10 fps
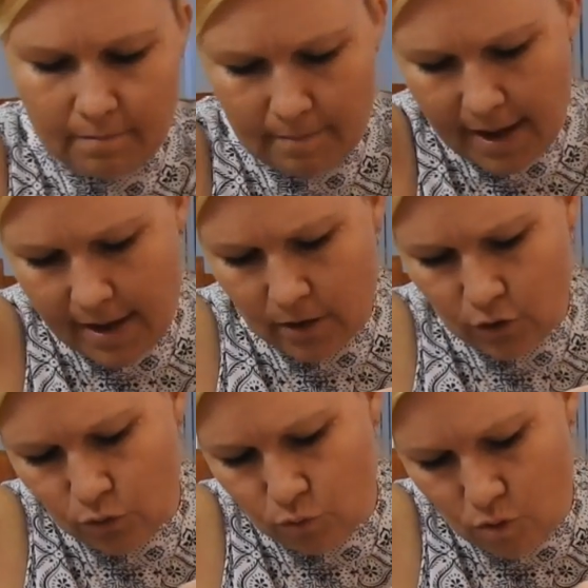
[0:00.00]
Making
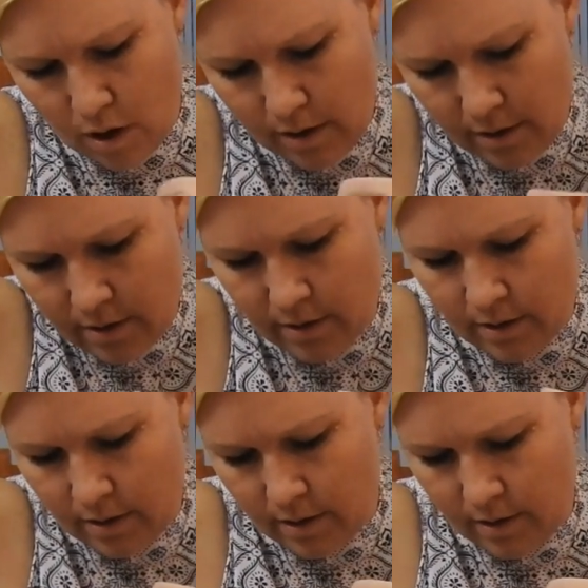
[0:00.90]
sure
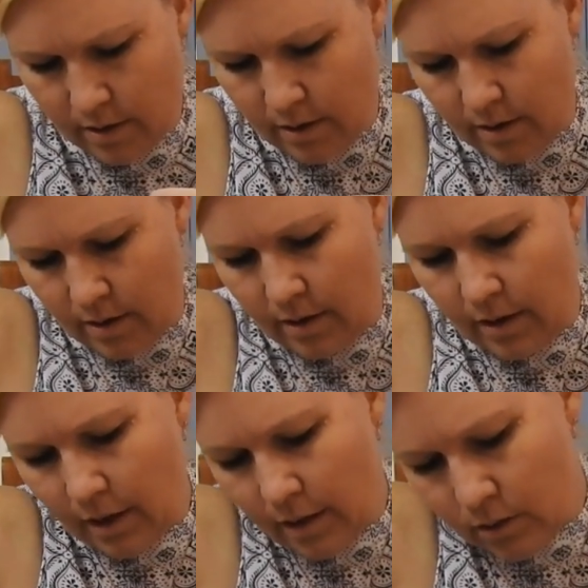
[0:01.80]

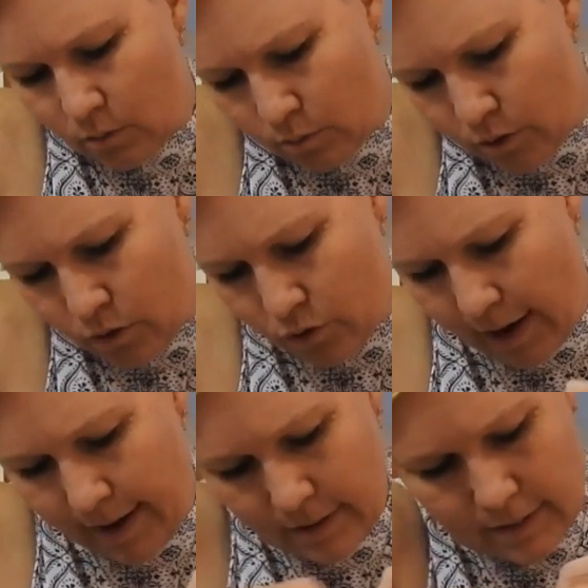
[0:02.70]
he's all
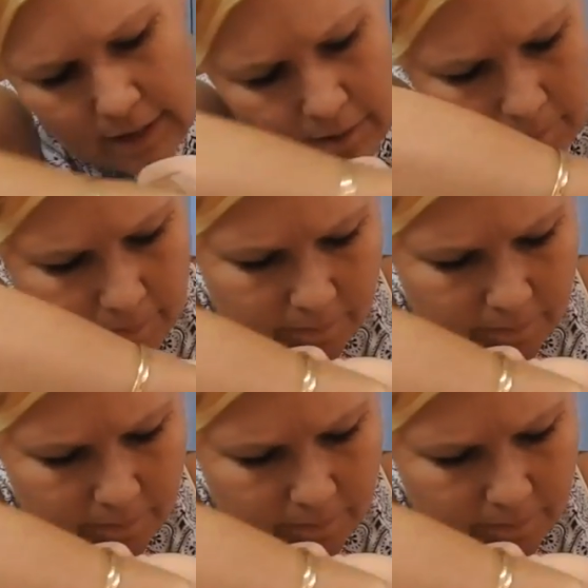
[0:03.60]
straightened up.